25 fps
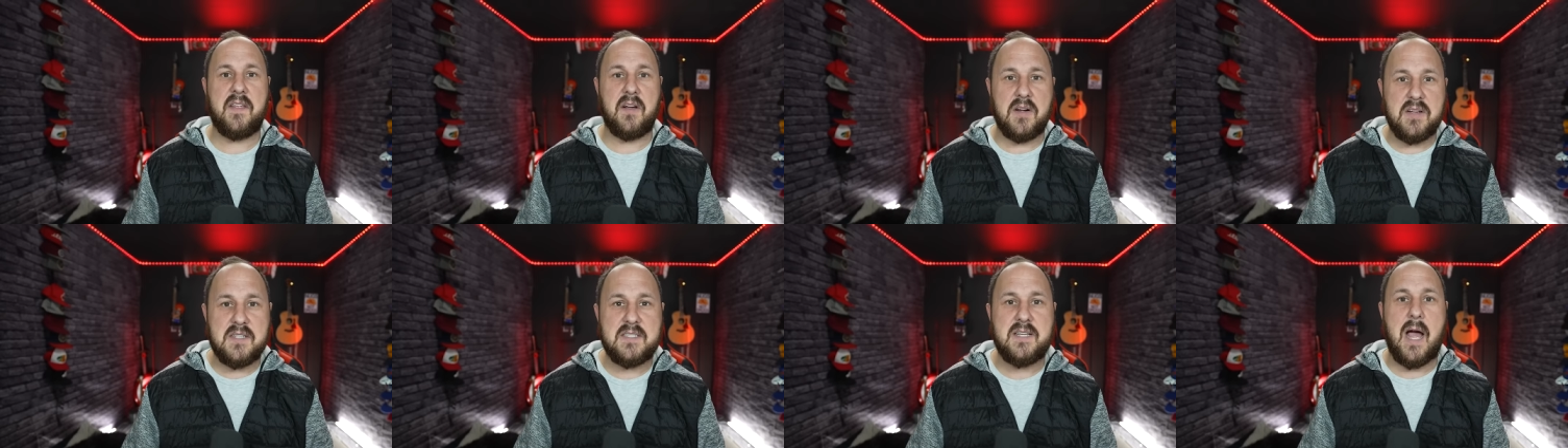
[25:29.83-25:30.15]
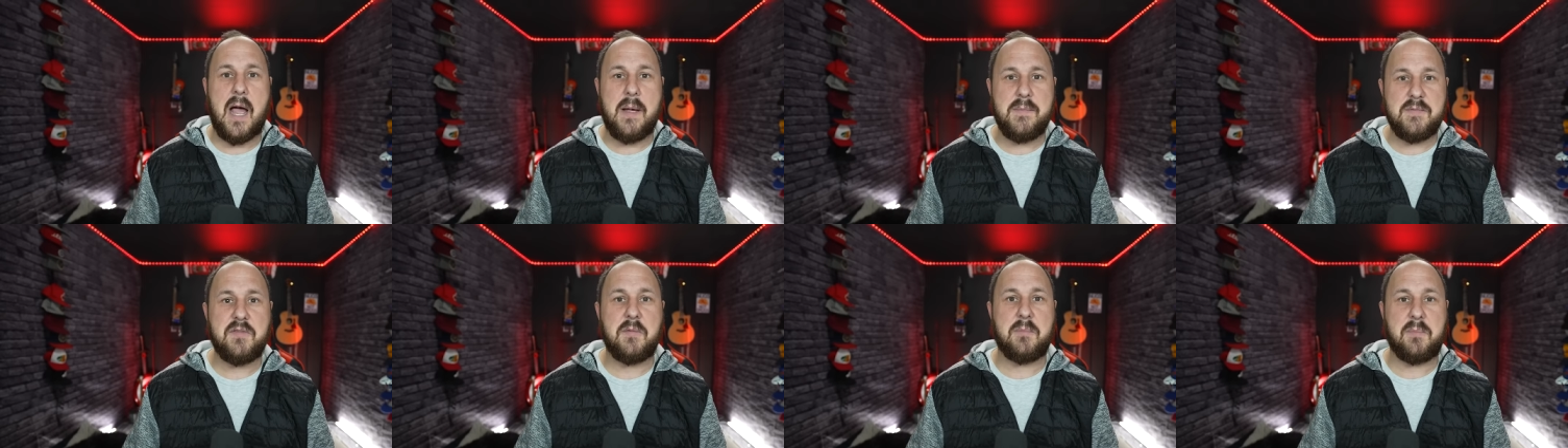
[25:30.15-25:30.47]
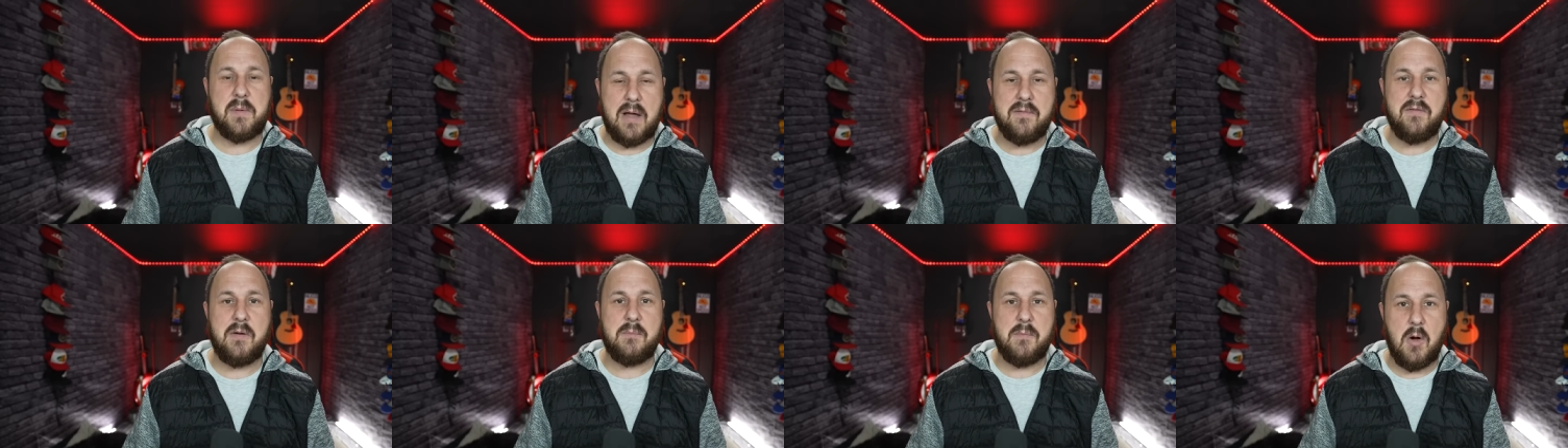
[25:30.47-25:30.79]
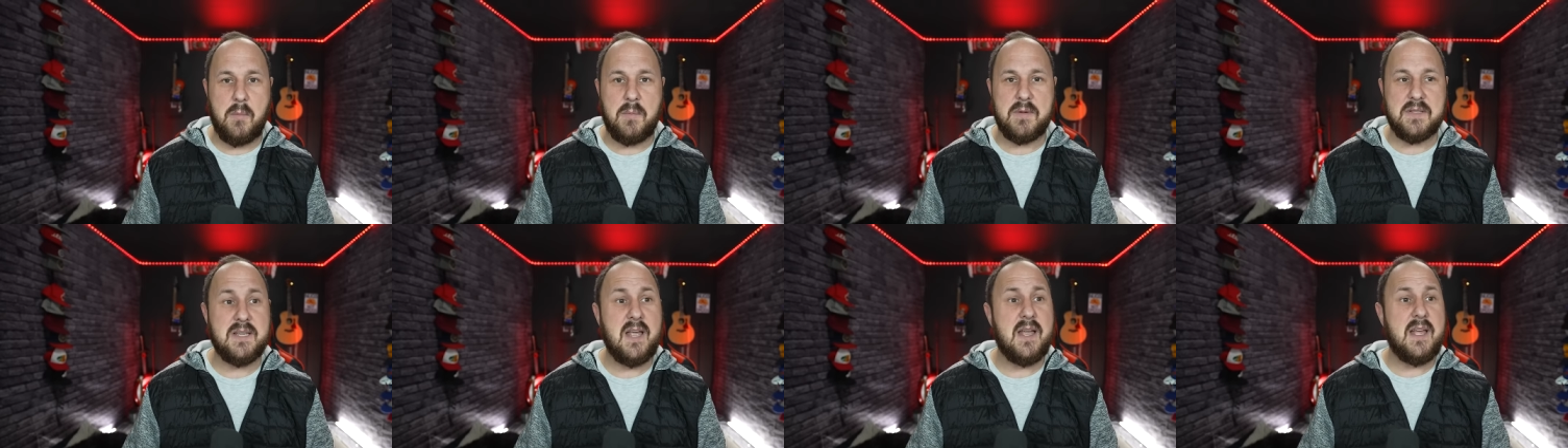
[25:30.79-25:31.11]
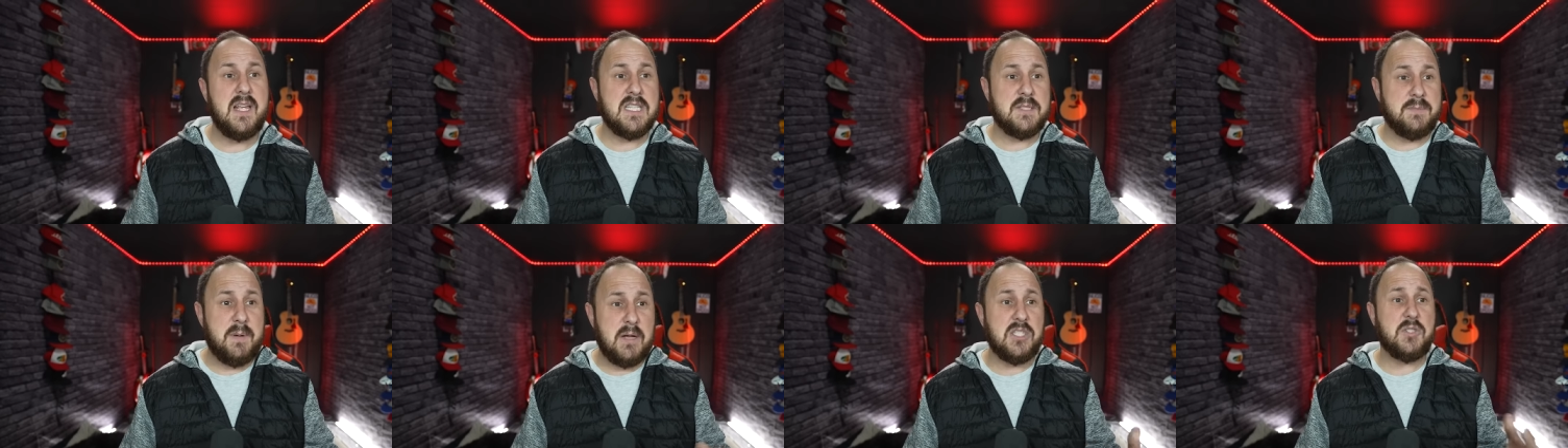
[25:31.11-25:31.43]
There are times for private moments,
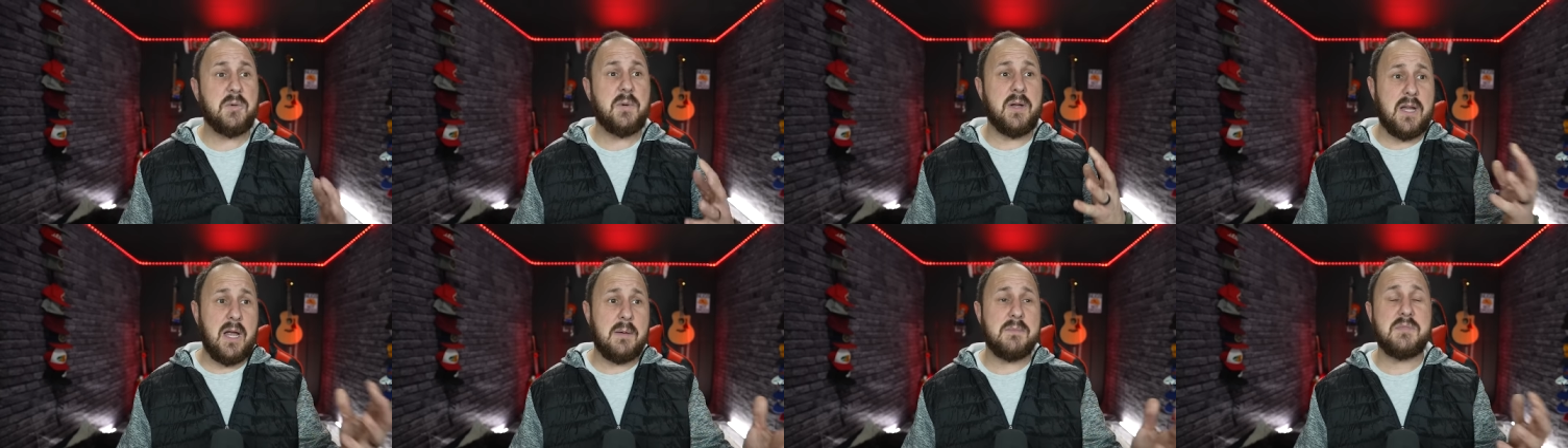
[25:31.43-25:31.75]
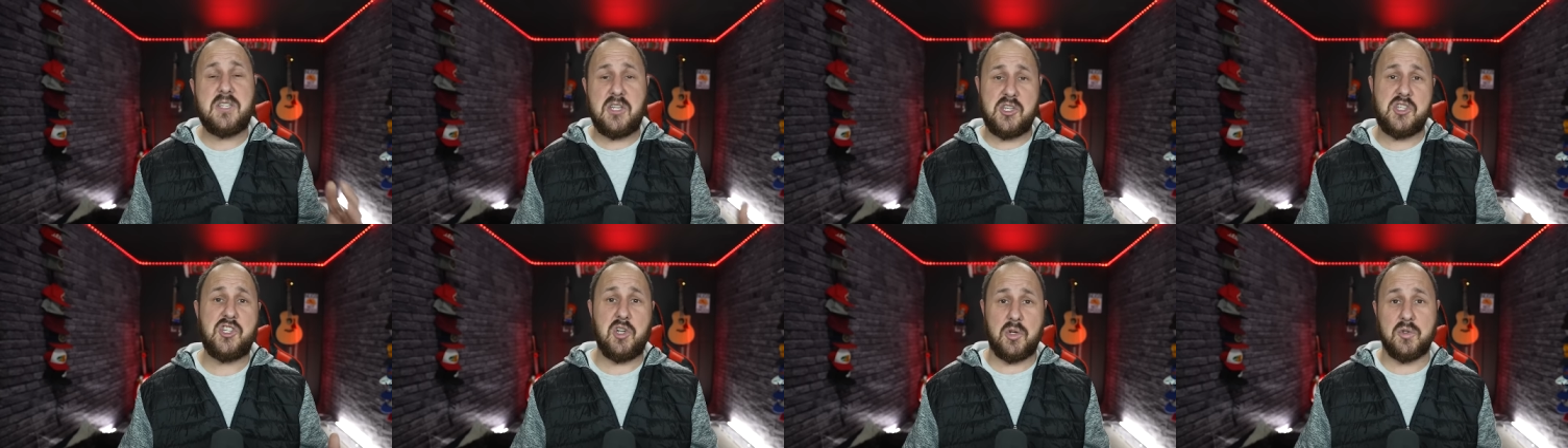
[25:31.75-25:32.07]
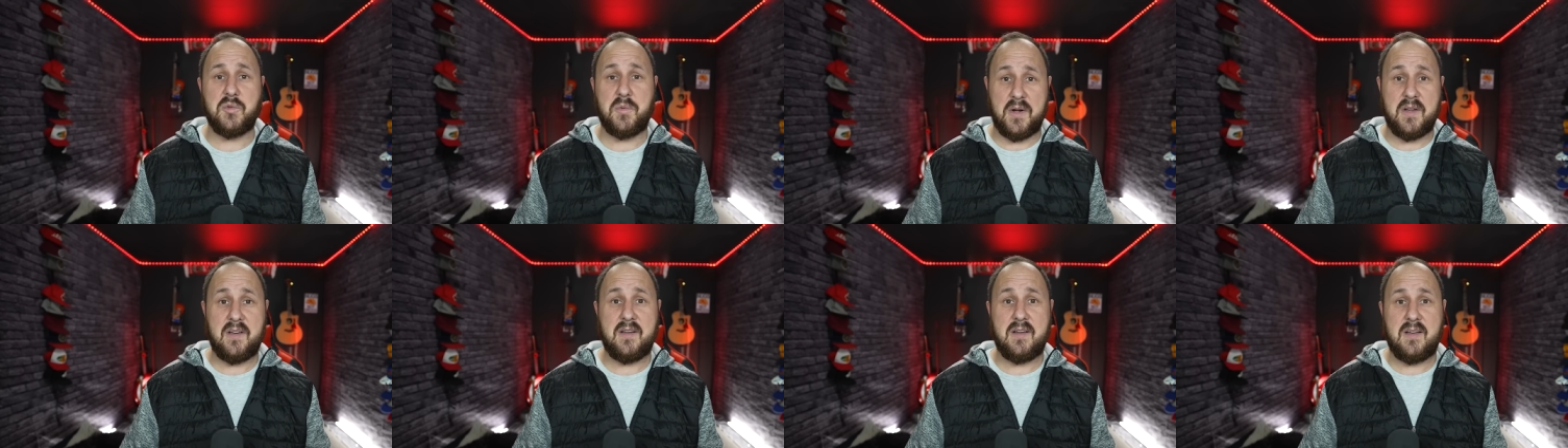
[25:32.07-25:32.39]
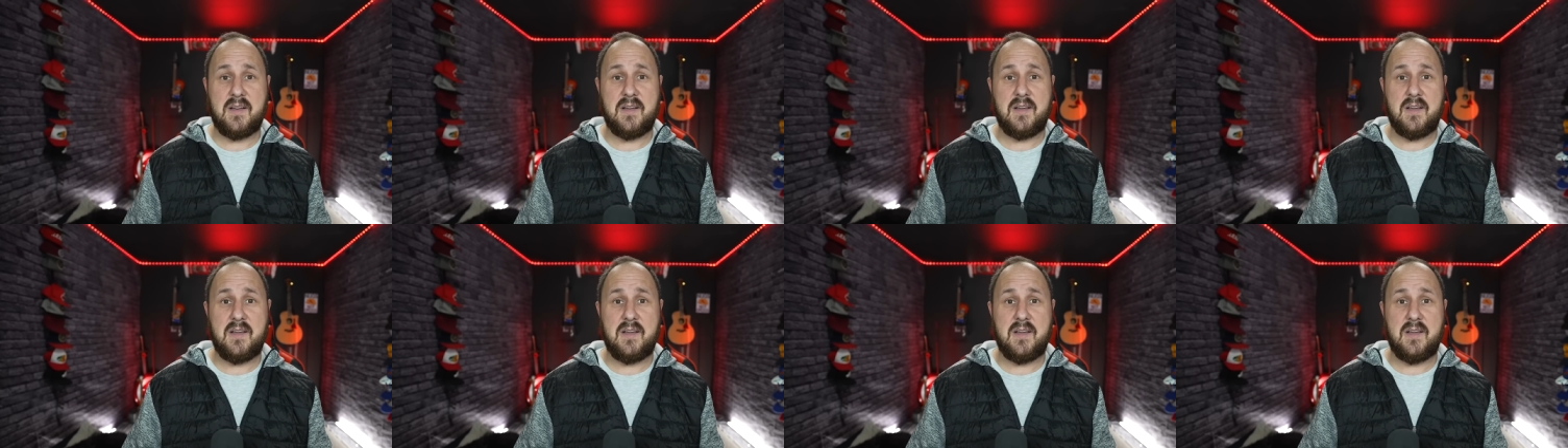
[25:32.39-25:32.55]
especially when it comes to children.